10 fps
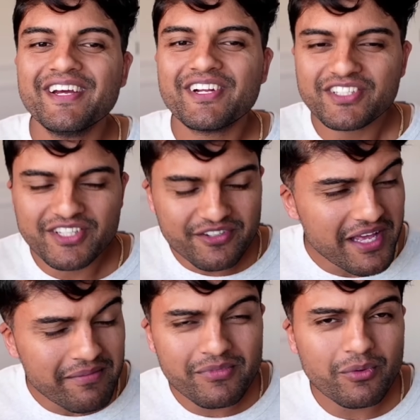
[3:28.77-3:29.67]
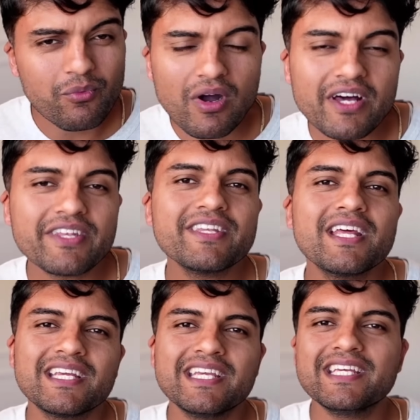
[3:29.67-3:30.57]
The number one
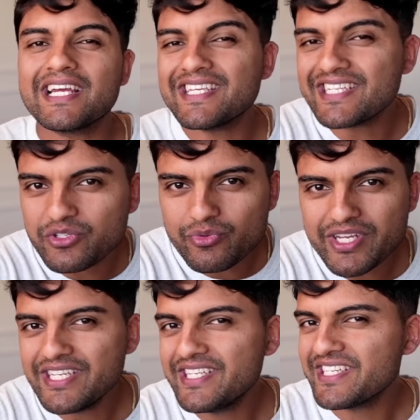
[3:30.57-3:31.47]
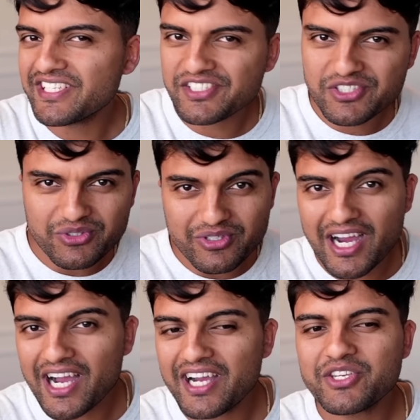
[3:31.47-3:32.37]
ingredient or
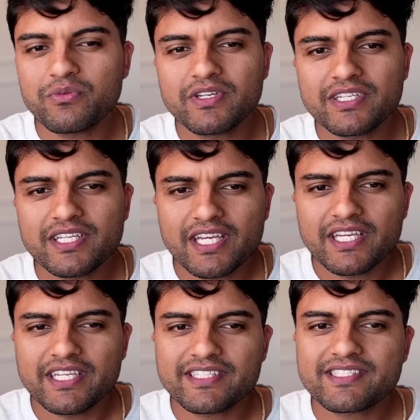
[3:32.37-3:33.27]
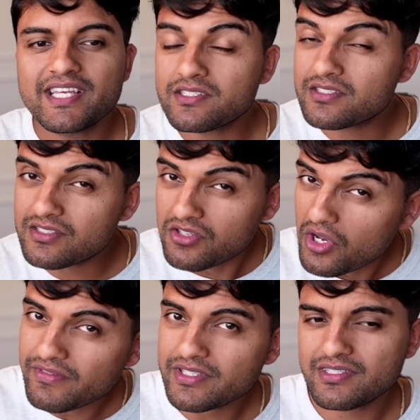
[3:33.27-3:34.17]
argument is that
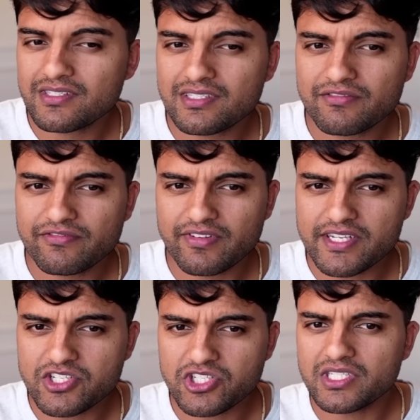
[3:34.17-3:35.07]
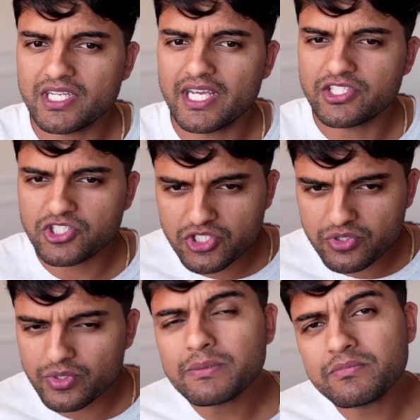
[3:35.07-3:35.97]
services inflation and
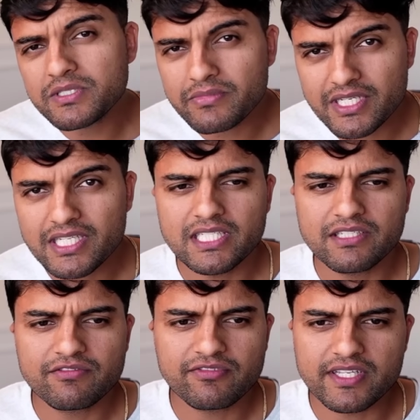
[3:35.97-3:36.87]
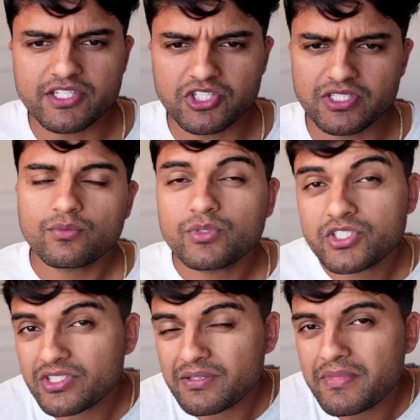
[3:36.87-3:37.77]
trimmed mean inflation, which
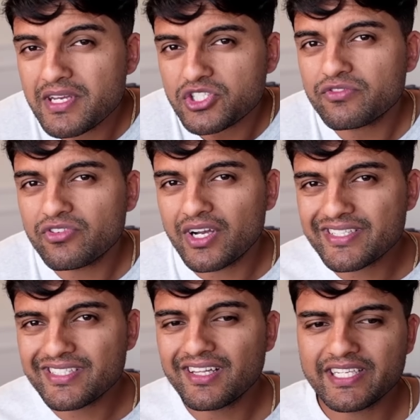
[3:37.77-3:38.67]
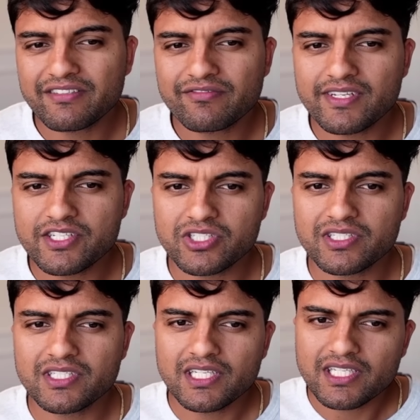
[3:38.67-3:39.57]
is a measure for underlying inflation,
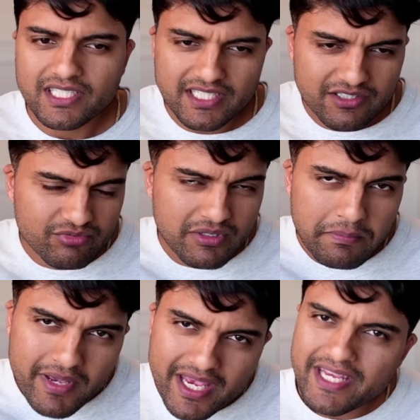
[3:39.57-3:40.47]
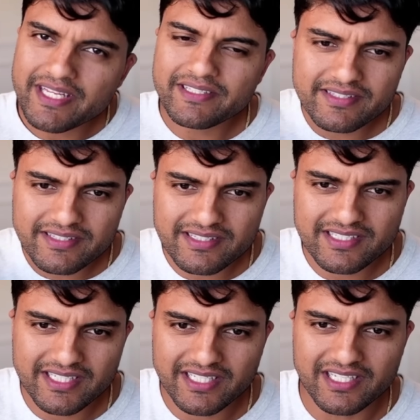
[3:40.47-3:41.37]
it remains
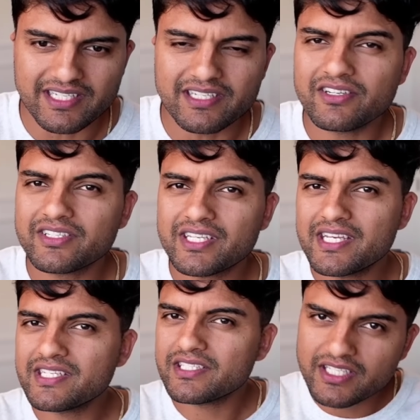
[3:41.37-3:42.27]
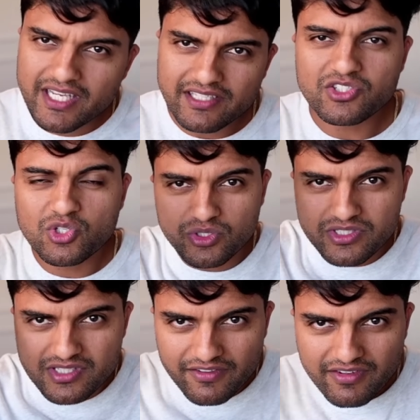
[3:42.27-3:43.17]
sticky, okay? Yes, goods
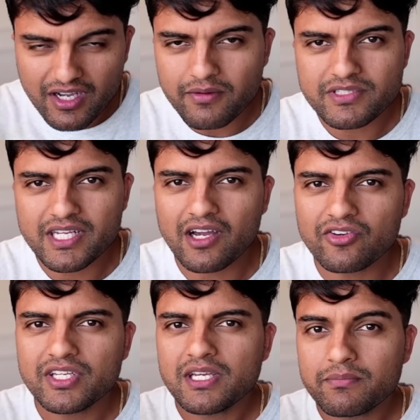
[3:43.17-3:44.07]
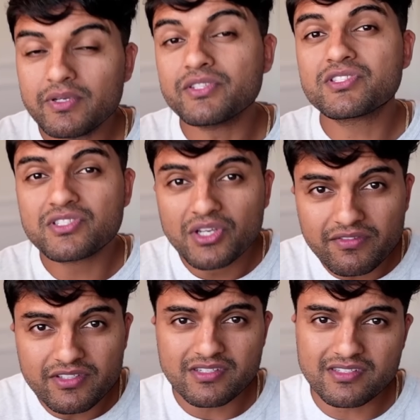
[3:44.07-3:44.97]
have come down, but
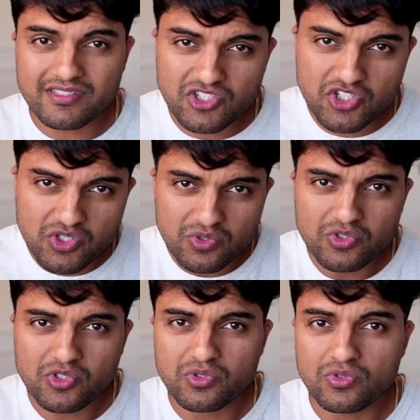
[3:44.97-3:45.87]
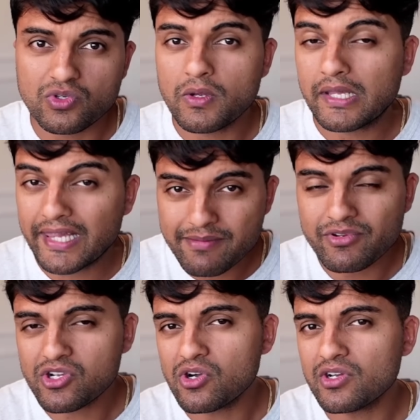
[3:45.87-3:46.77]
services due to labor
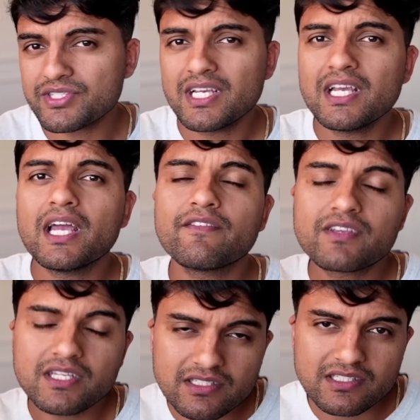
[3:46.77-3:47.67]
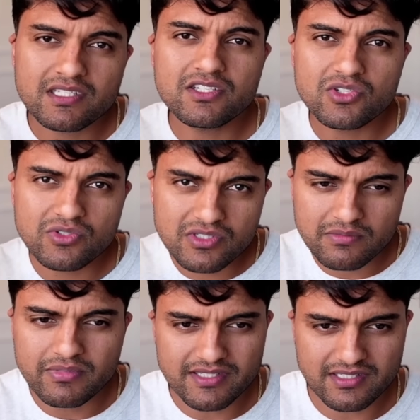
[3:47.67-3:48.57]
costs have continued to
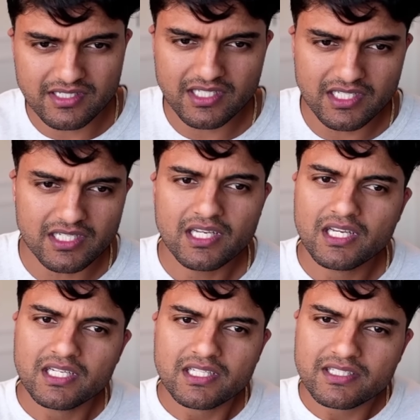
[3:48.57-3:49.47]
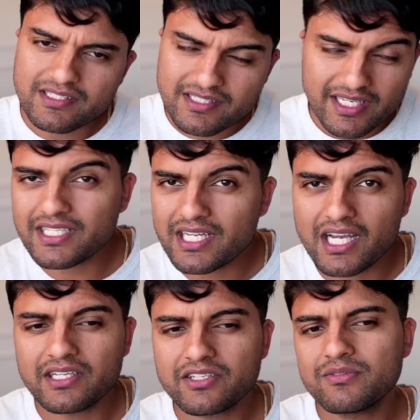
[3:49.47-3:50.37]
be sticky. The second
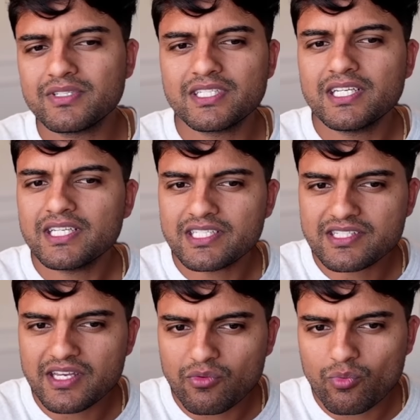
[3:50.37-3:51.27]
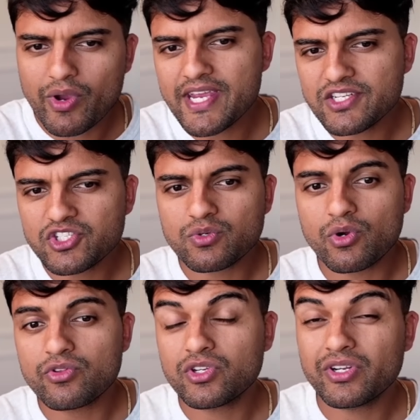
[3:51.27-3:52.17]
argument is that wage
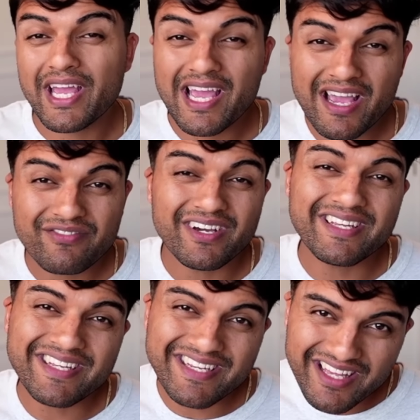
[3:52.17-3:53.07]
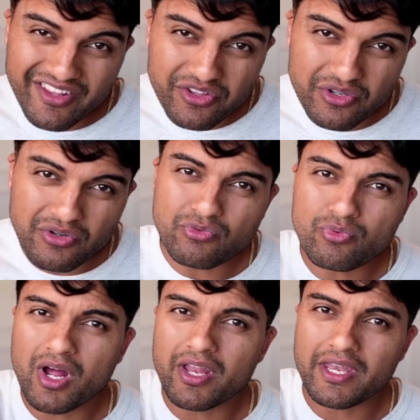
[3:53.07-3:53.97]
growth could have another
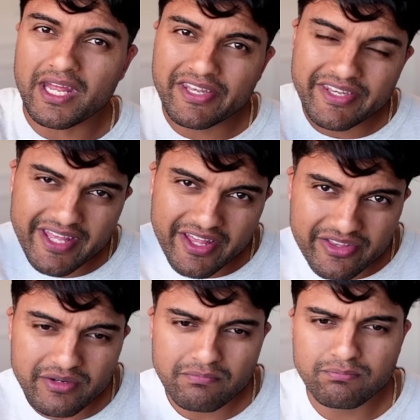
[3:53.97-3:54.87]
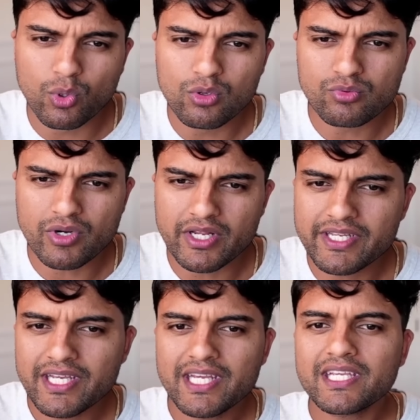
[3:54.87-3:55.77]
run, another bull run,
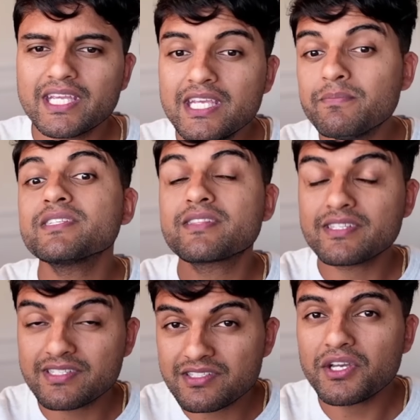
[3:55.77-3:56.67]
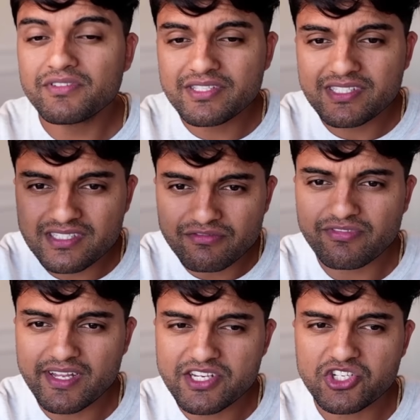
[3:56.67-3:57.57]
keeping the services
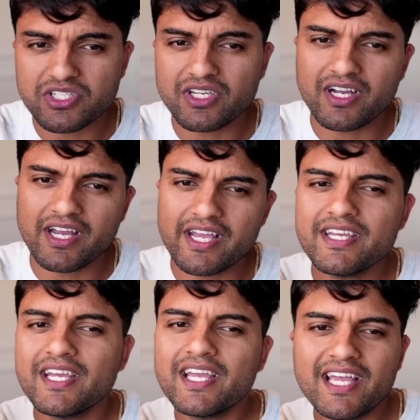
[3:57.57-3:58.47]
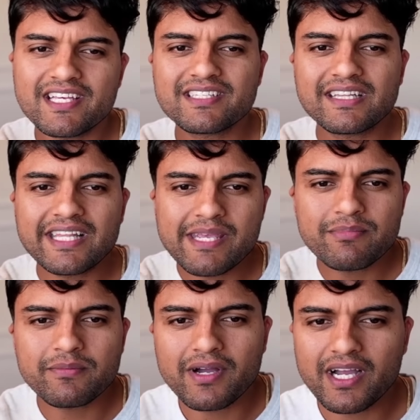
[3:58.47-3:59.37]
inflation high as the labor
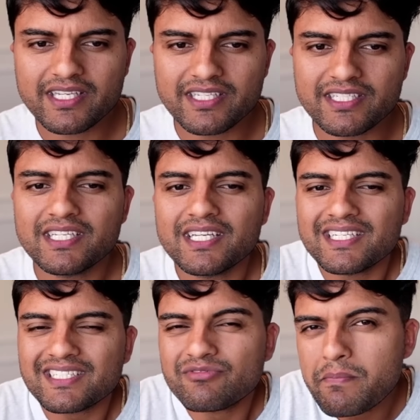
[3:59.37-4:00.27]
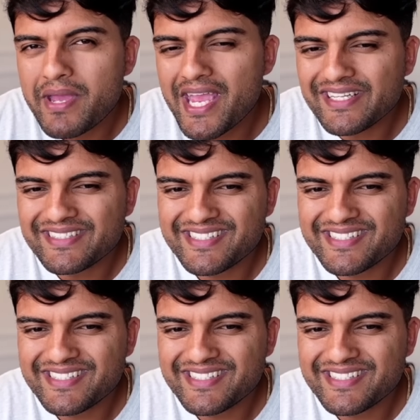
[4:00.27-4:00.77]
market remains